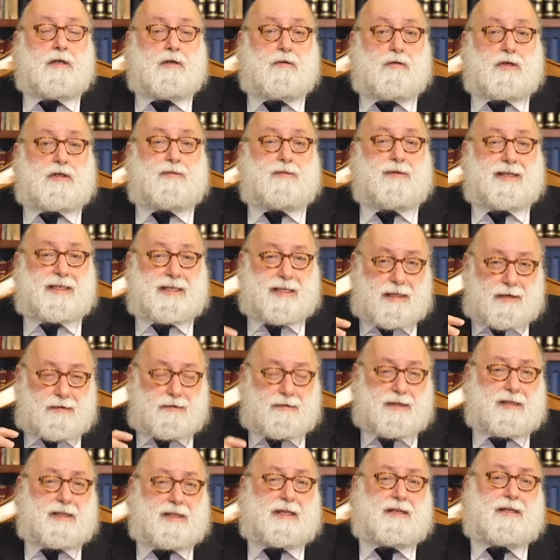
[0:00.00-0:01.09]
which means
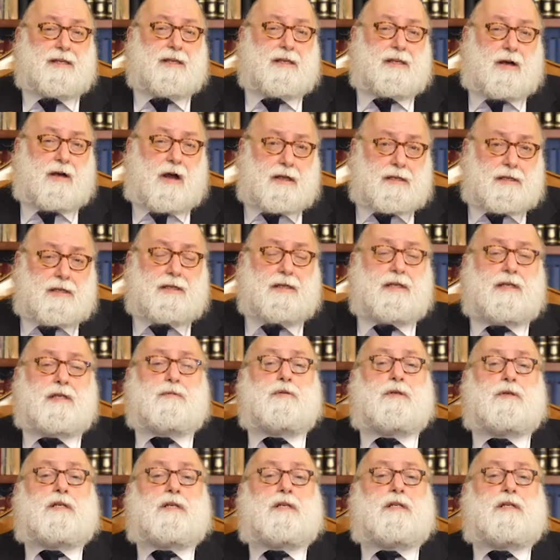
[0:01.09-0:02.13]
literally that the godliness was